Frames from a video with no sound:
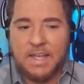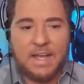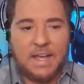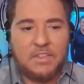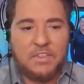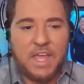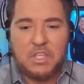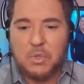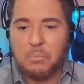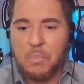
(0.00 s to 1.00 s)
Uh, thank
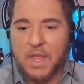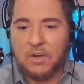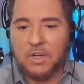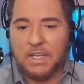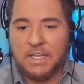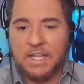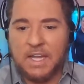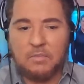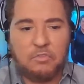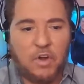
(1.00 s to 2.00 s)
you, Mary.
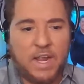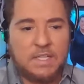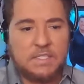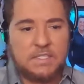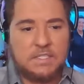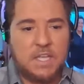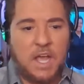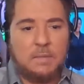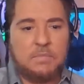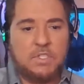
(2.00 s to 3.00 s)
And France,
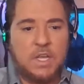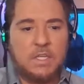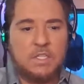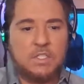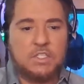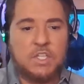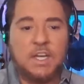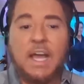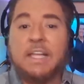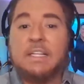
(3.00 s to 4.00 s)
time changes
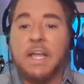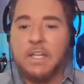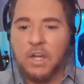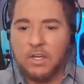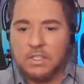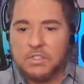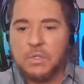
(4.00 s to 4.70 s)
tonight, like in Ireland.